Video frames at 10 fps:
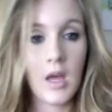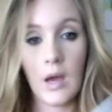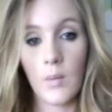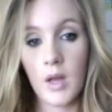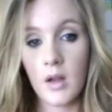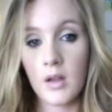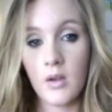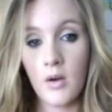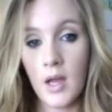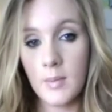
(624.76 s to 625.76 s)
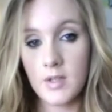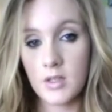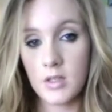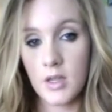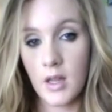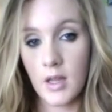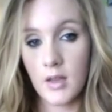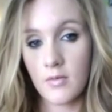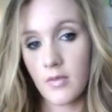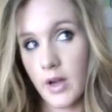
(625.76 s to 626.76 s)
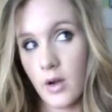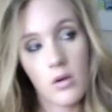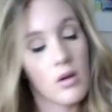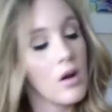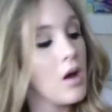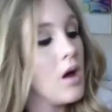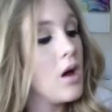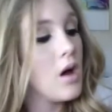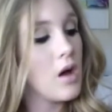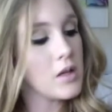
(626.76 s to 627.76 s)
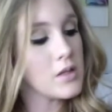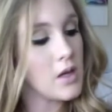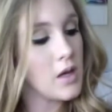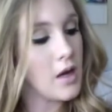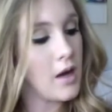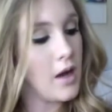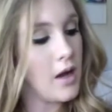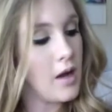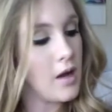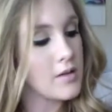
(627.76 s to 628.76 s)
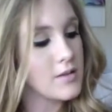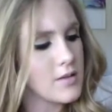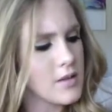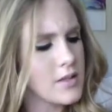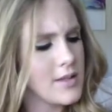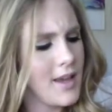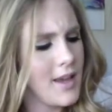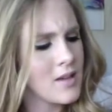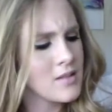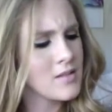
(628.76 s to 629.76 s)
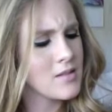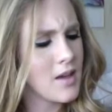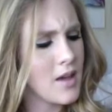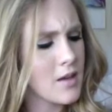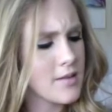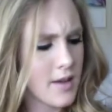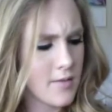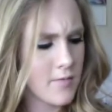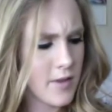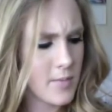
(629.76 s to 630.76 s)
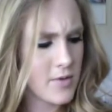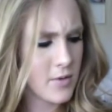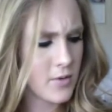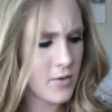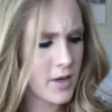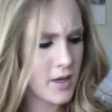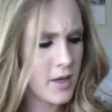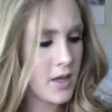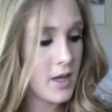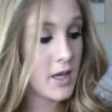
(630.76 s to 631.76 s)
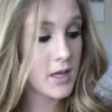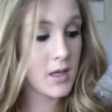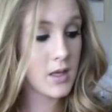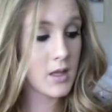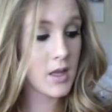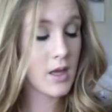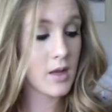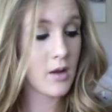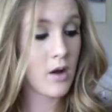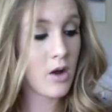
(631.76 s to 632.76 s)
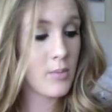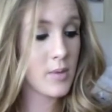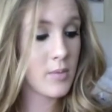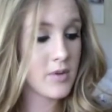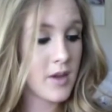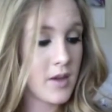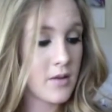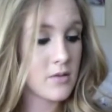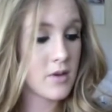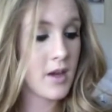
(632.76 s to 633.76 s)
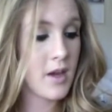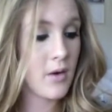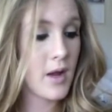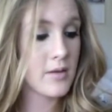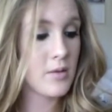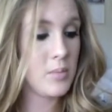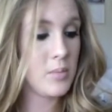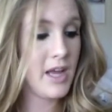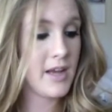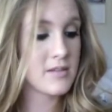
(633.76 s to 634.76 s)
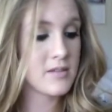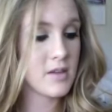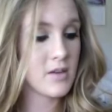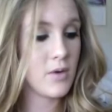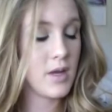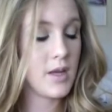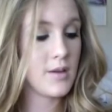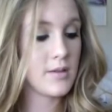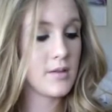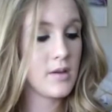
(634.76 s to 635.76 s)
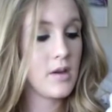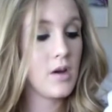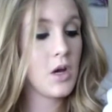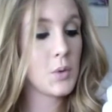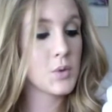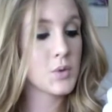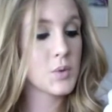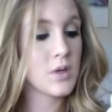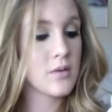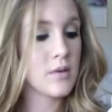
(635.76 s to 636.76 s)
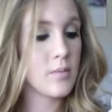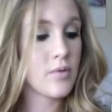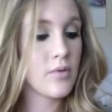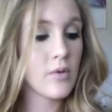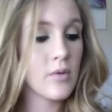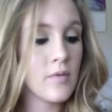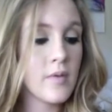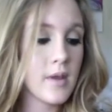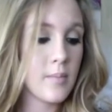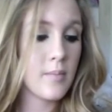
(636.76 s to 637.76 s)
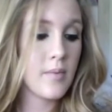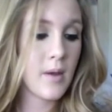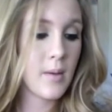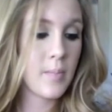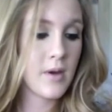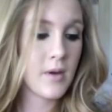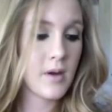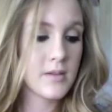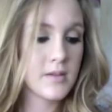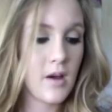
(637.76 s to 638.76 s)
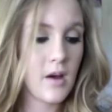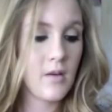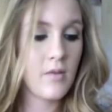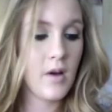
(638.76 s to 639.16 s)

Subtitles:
And we all know I'm such a delicate flower. It says, contains the anti-inflammatory, healing, and calming botanical keratoplast ingredient, which will improve the appearance of